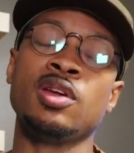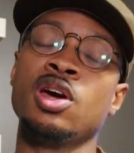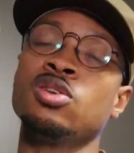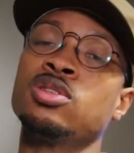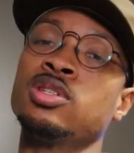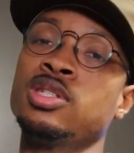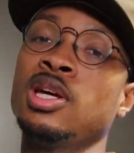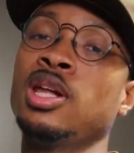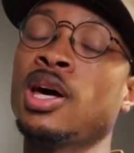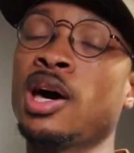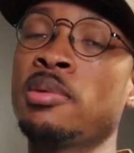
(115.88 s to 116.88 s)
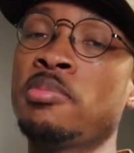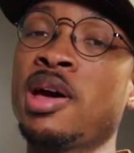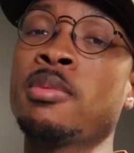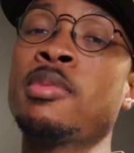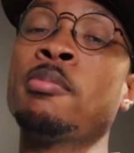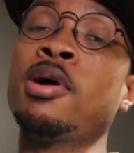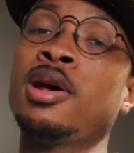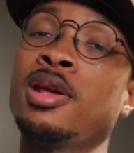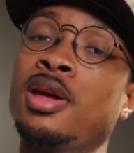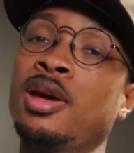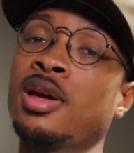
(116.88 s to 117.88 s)
and I used to sell it out of the back of my
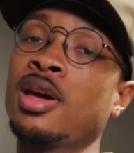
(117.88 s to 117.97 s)
Pontiac